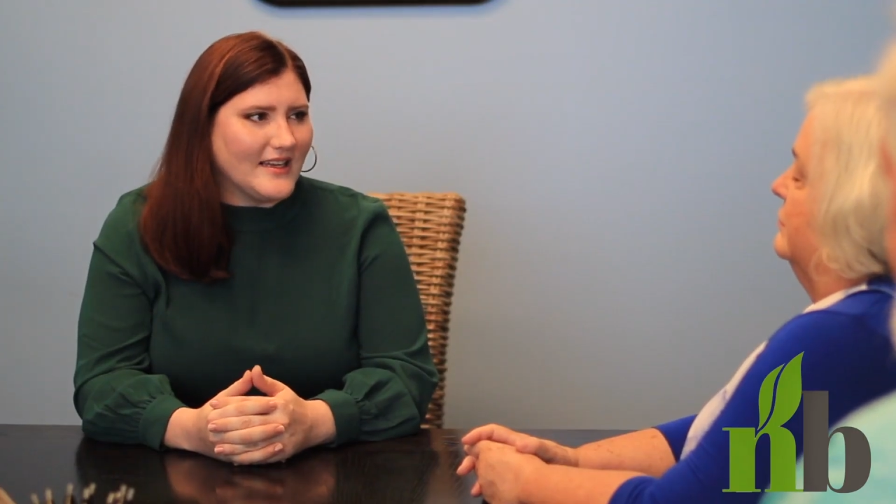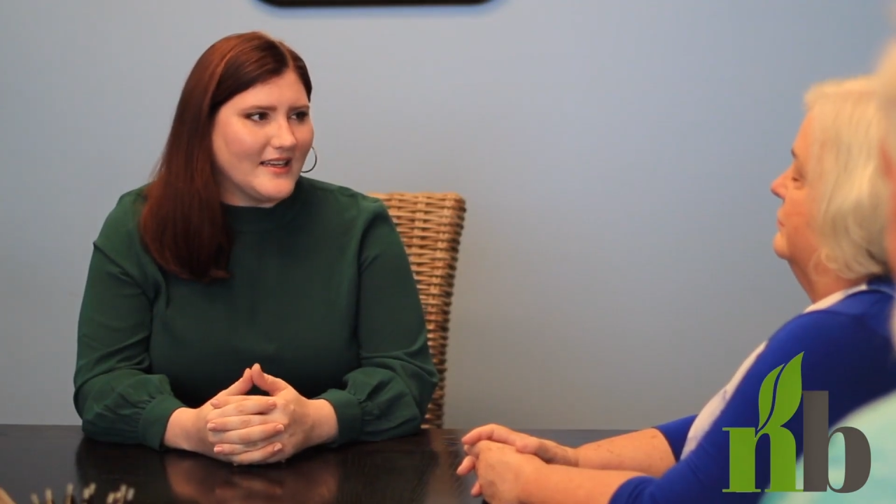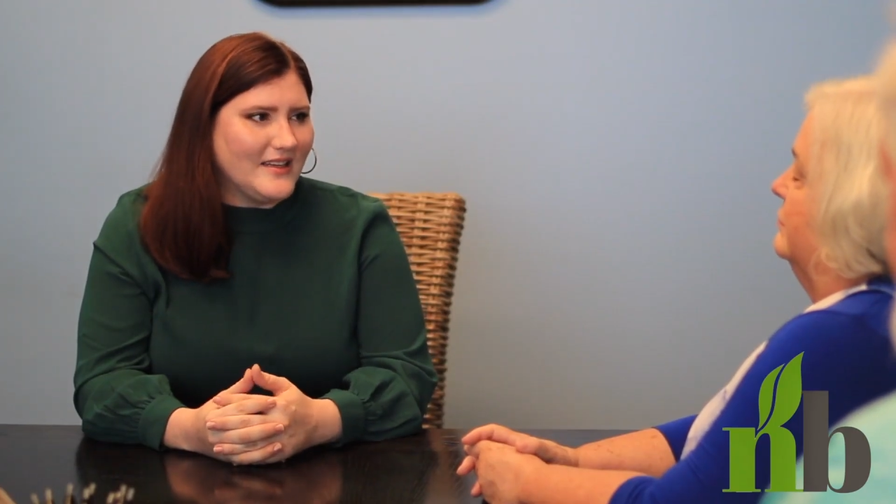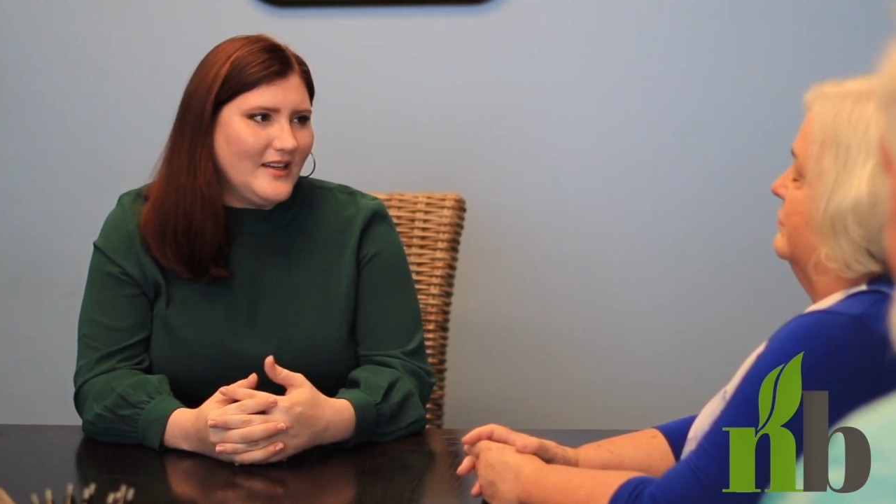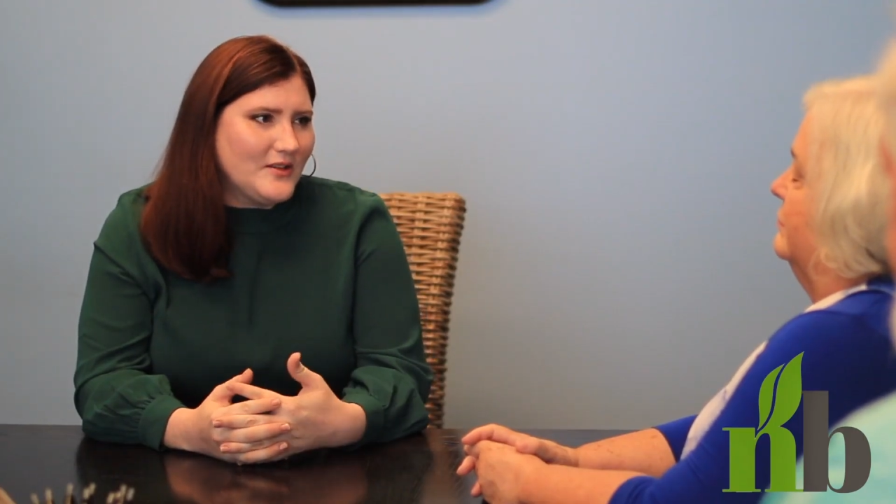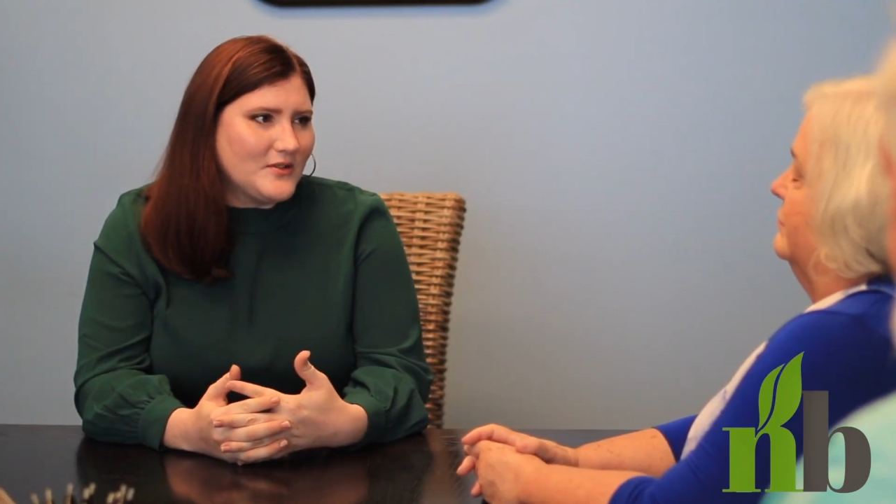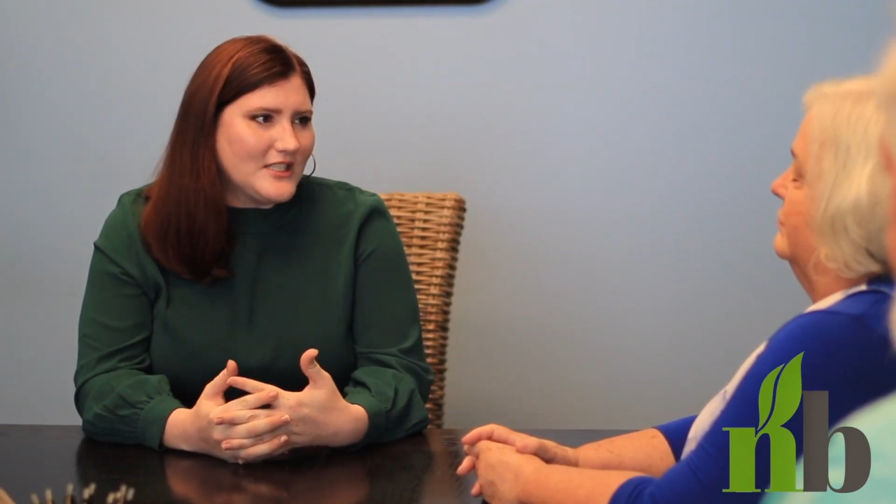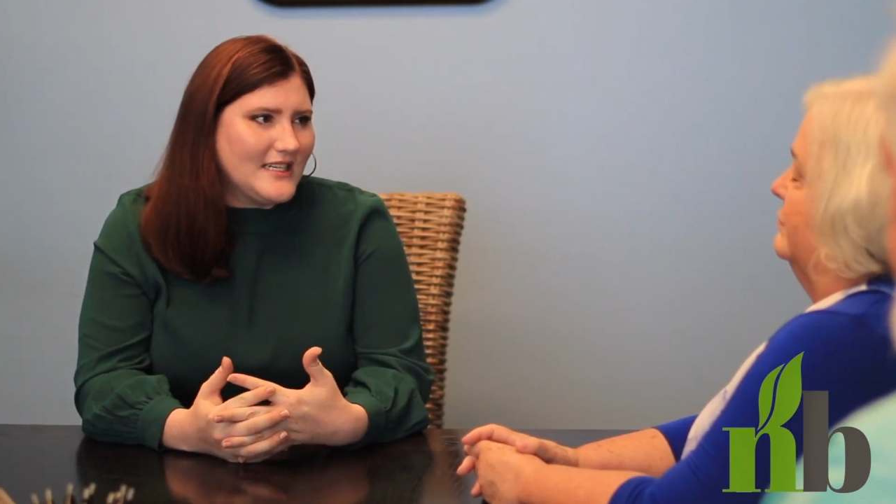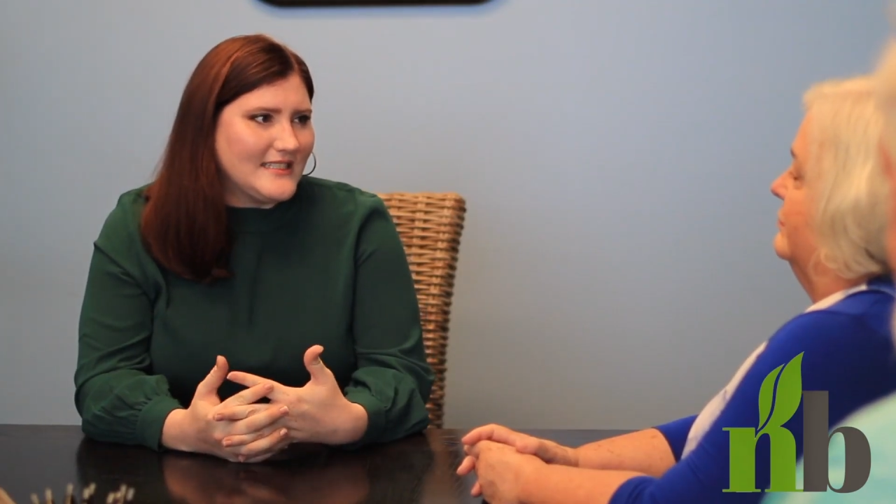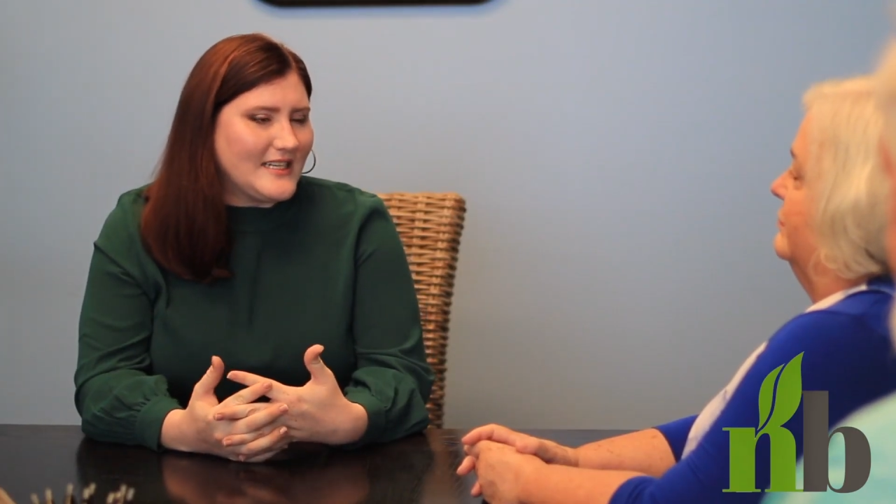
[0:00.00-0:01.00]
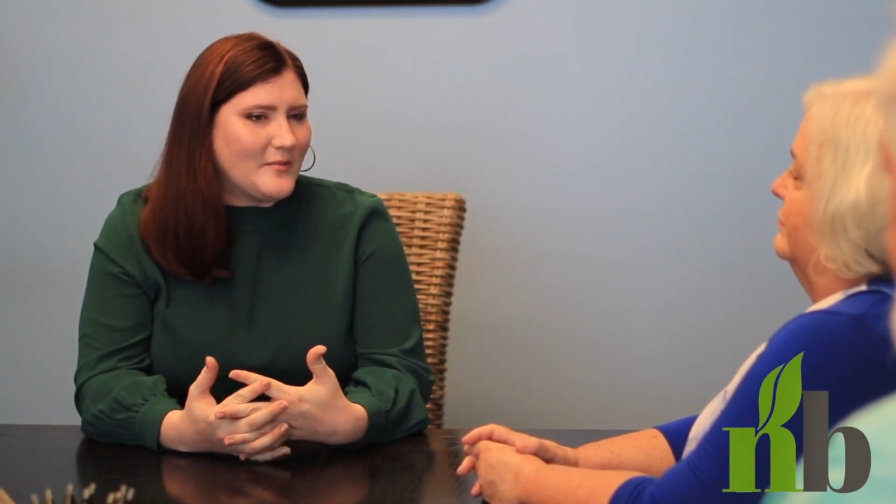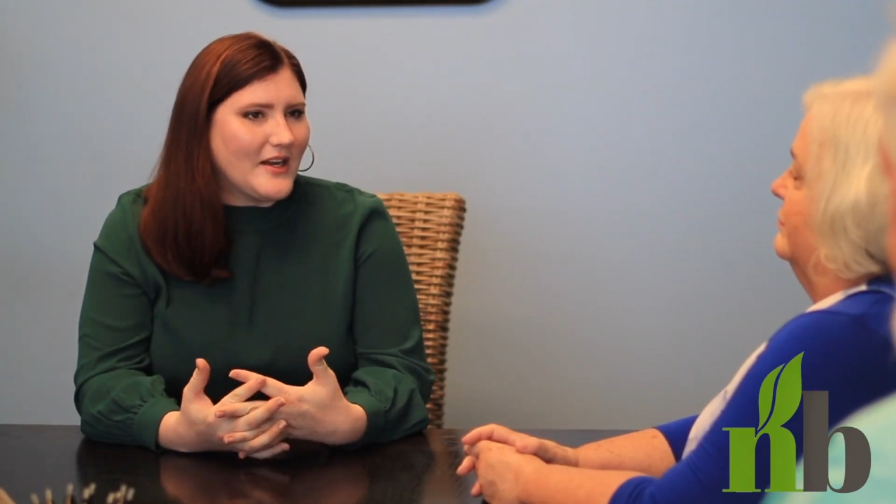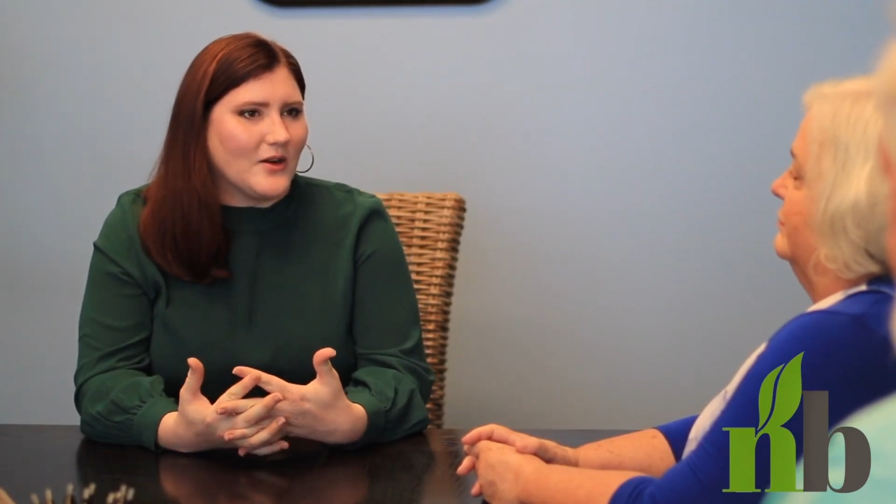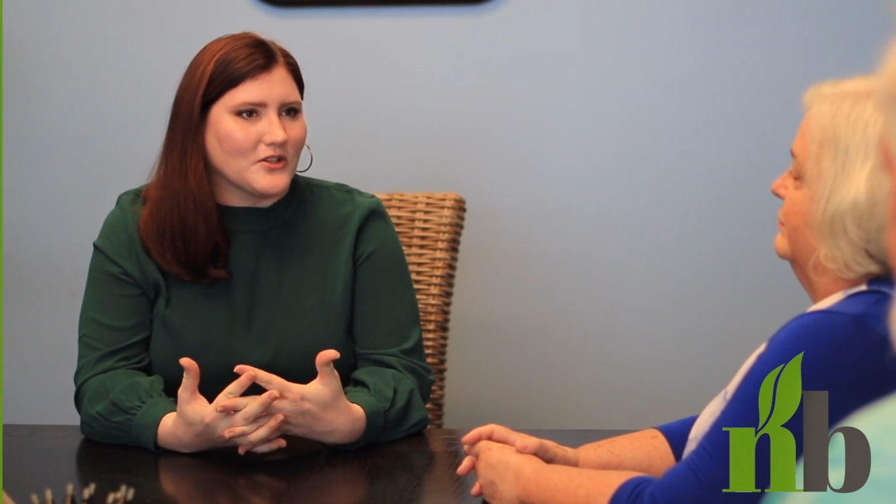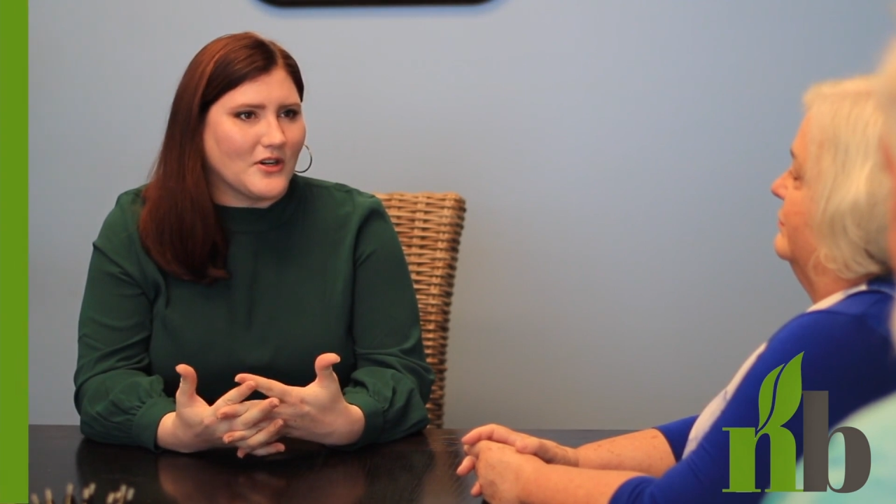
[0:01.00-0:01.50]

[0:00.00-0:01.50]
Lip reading: the necessary steps.